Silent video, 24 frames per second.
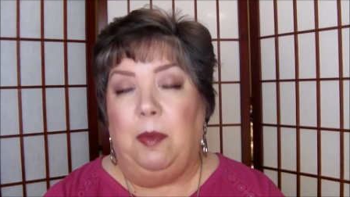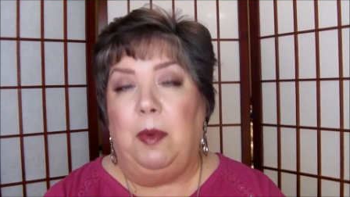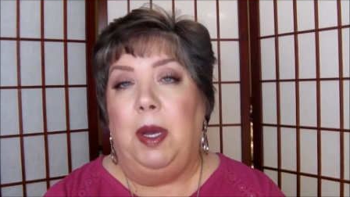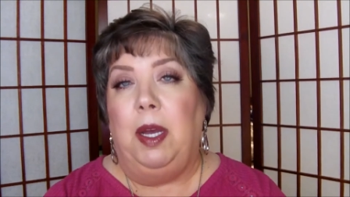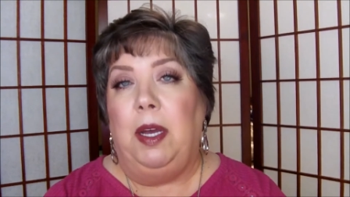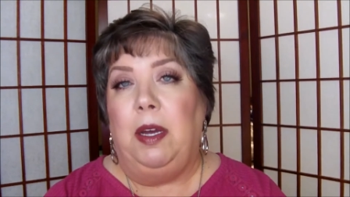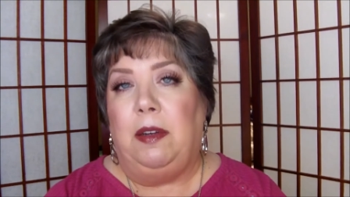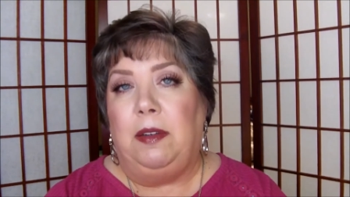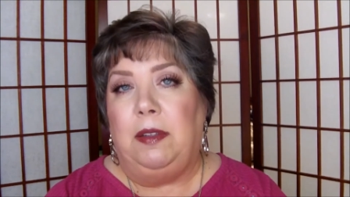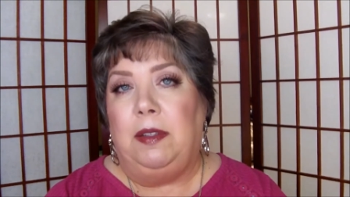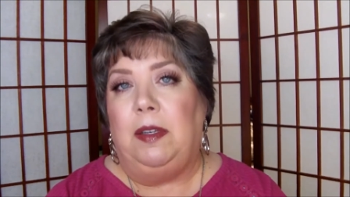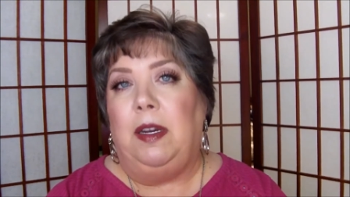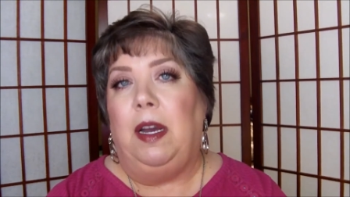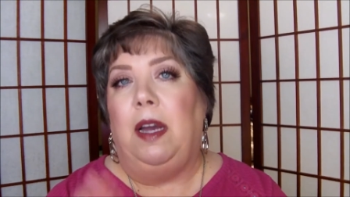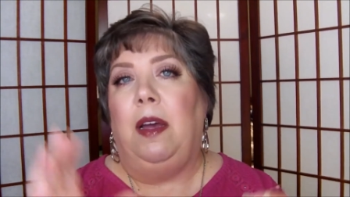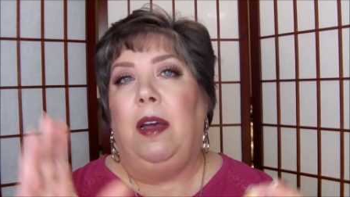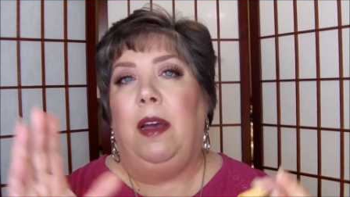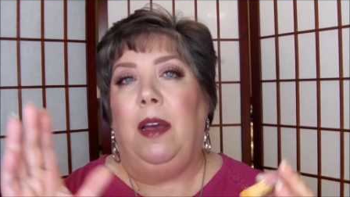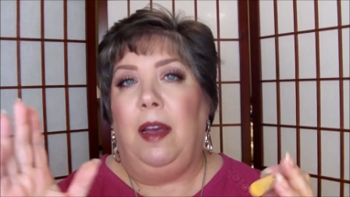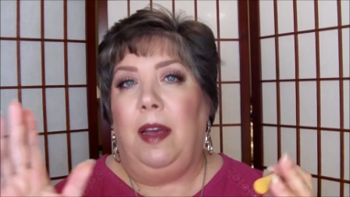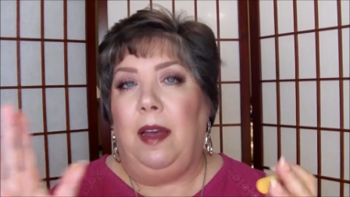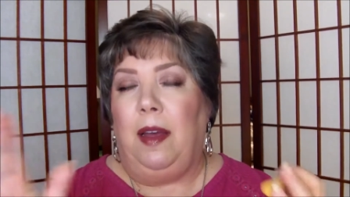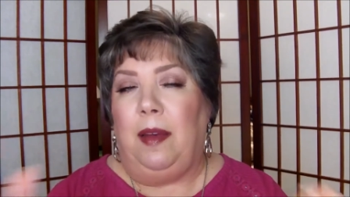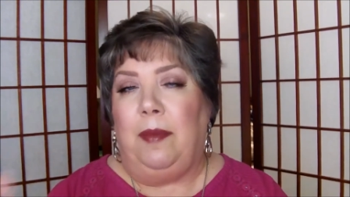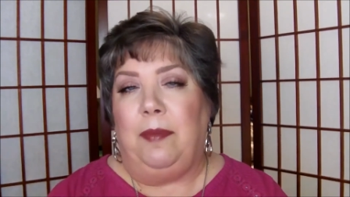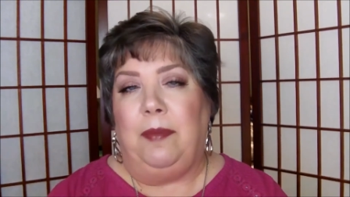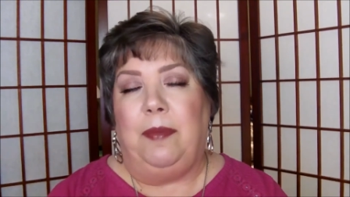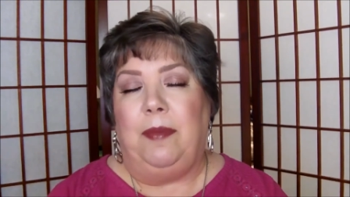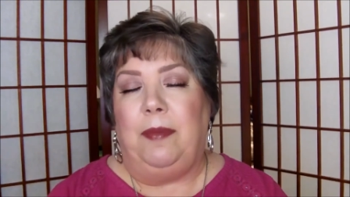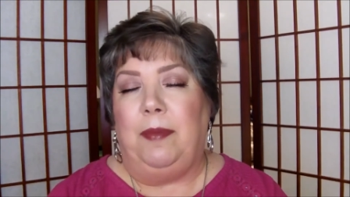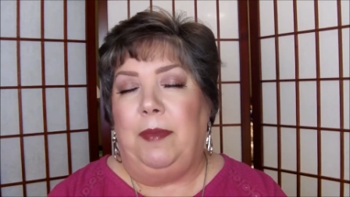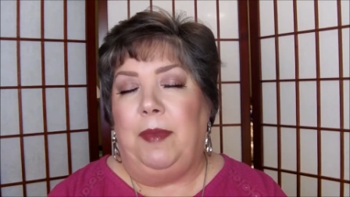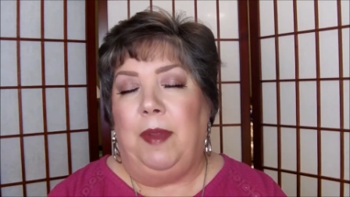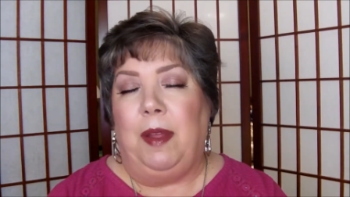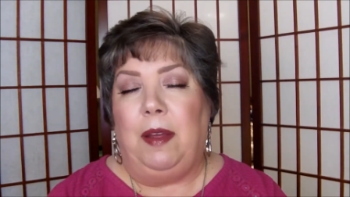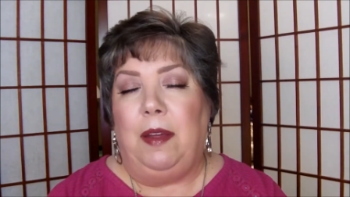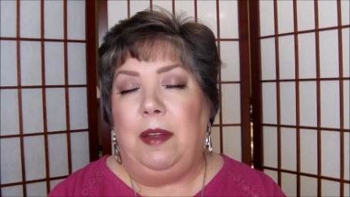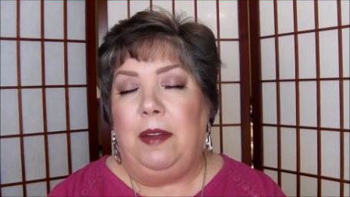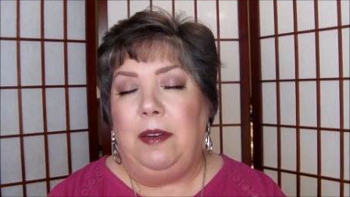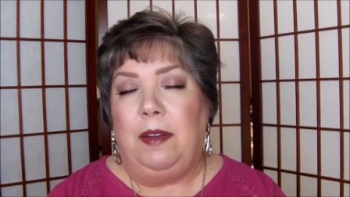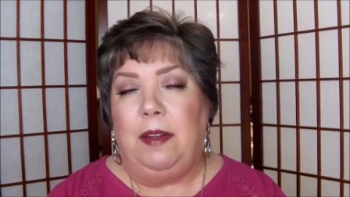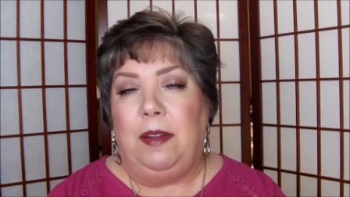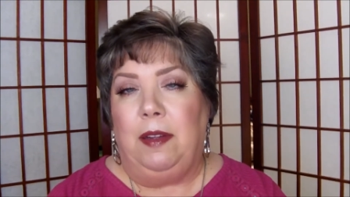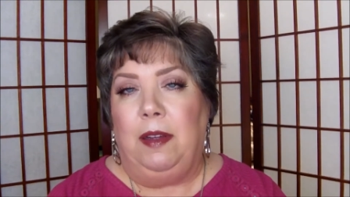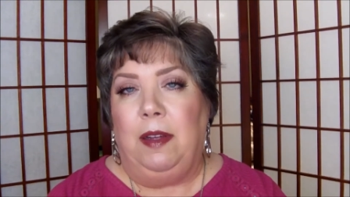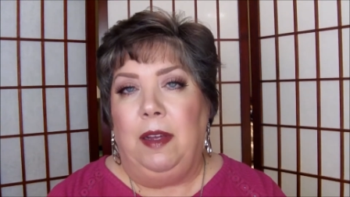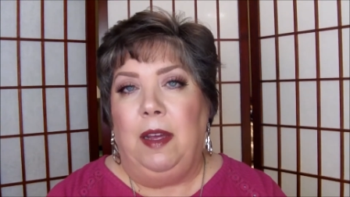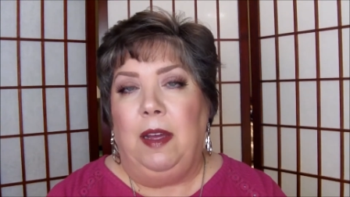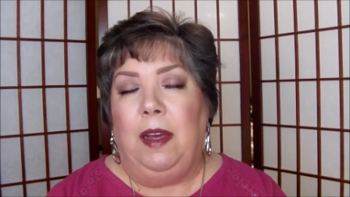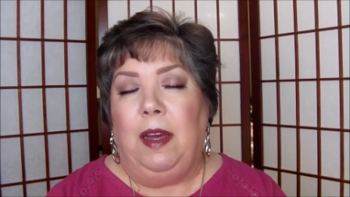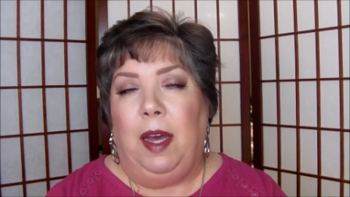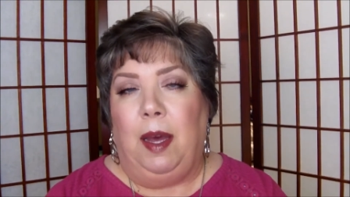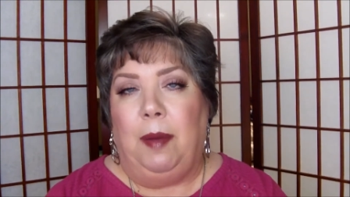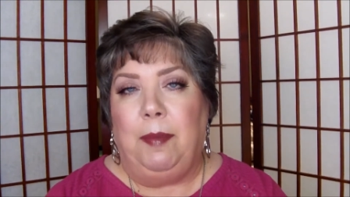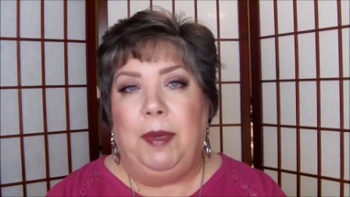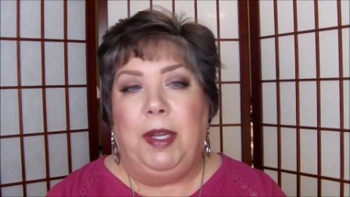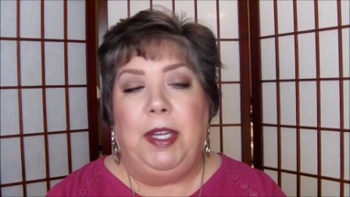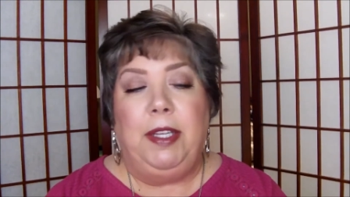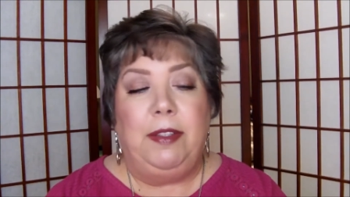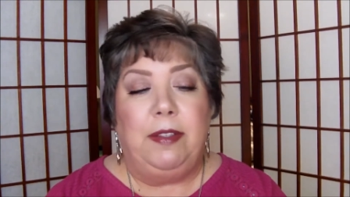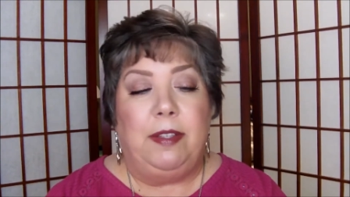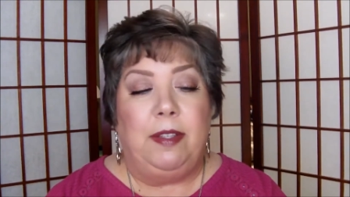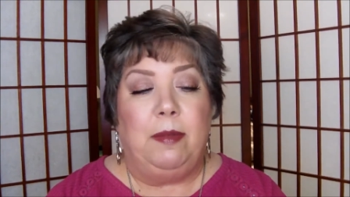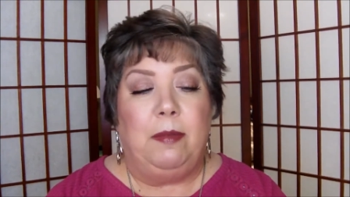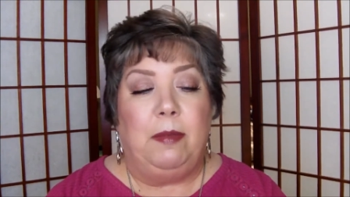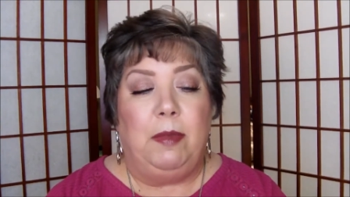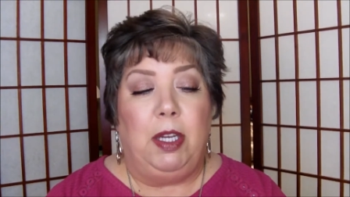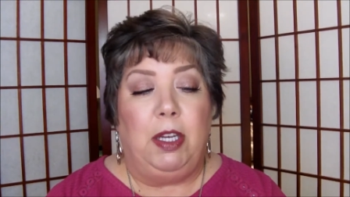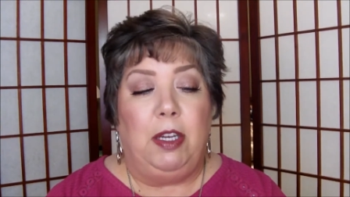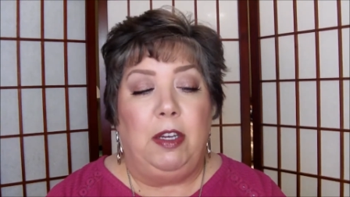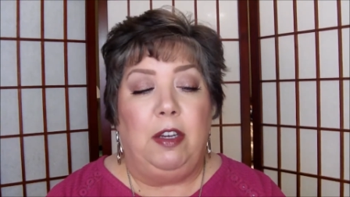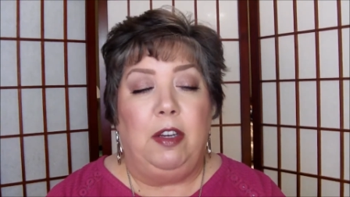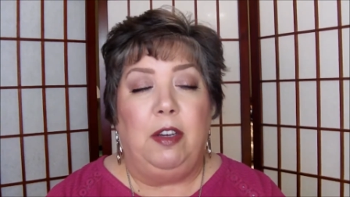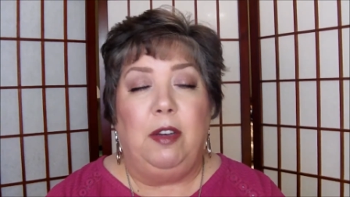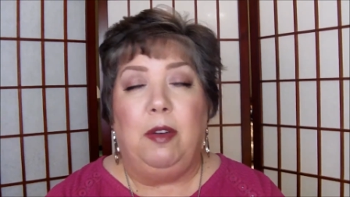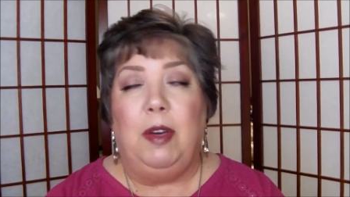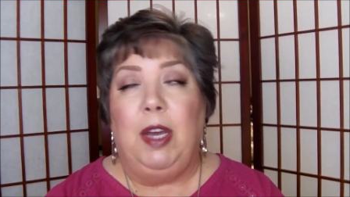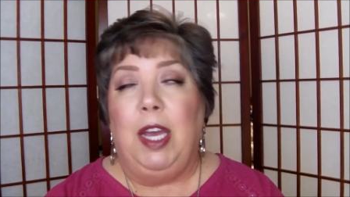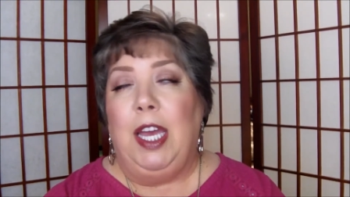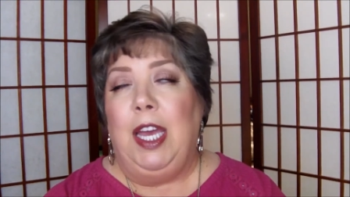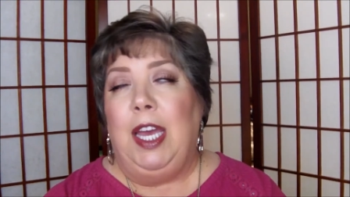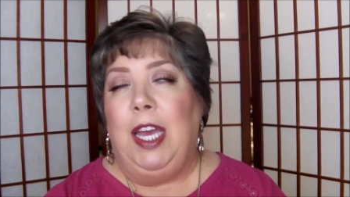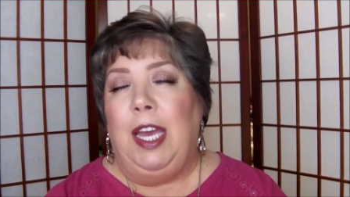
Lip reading: well, I'm needing some new,